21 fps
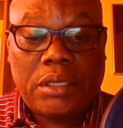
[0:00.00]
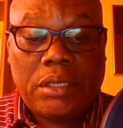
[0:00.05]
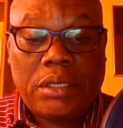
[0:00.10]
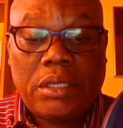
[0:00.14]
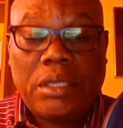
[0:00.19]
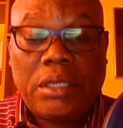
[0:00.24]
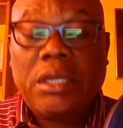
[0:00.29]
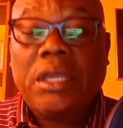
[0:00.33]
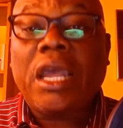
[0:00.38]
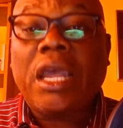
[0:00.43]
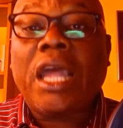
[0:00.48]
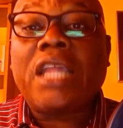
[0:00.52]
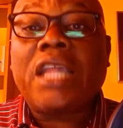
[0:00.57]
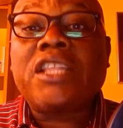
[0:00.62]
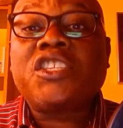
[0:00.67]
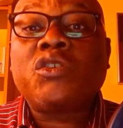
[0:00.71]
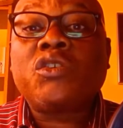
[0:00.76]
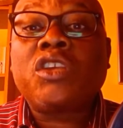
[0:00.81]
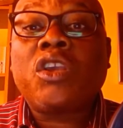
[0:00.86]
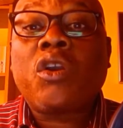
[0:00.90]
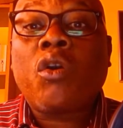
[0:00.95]
and so the
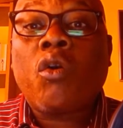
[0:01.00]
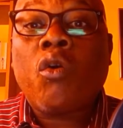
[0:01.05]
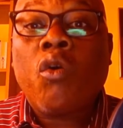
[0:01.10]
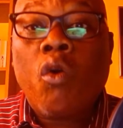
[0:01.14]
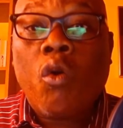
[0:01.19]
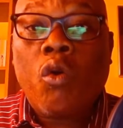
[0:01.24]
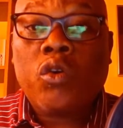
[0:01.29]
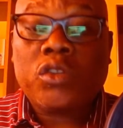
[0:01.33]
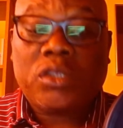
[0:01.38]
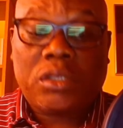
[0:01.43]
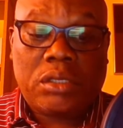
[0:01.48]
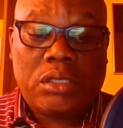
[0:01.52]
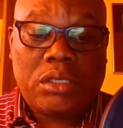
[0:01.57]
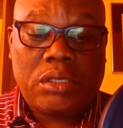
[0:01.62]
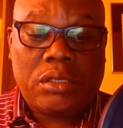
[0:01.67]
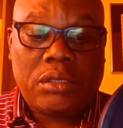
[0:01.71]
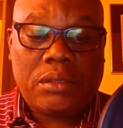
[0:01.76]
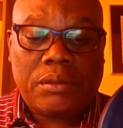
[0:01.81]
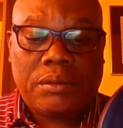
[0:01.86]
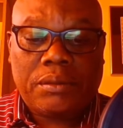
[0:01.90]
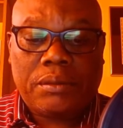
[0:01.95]
court
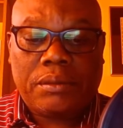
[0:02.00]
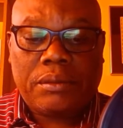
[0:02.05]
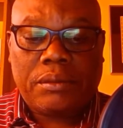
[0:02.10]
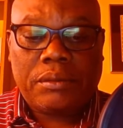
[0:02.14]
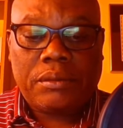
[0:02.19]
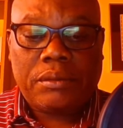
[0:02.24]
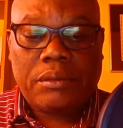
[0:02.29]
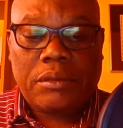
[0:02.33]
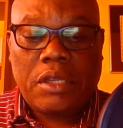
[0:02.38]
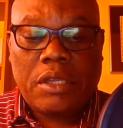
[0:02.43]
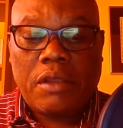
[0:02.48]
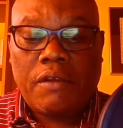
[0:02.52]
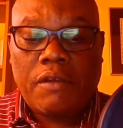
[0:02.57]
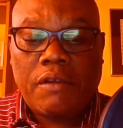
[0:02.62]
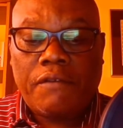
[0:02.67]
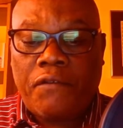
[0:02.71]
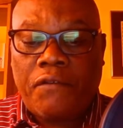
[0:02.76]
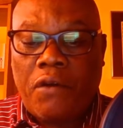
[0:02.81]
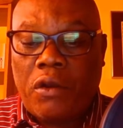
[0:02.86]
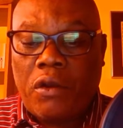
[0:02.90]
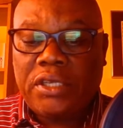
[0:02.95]

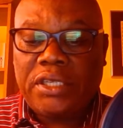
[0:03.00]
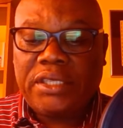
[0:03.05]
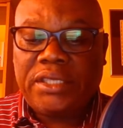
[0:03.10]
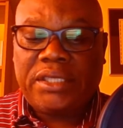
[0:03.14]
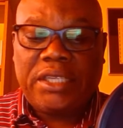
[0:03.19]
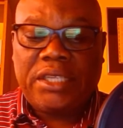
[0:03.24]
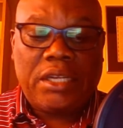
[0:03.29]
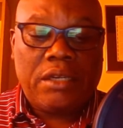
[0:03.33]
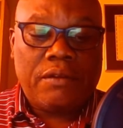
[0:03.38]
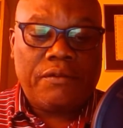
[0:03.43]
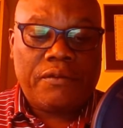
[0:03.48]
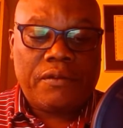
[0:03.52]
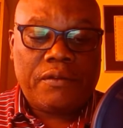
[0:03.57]
found itself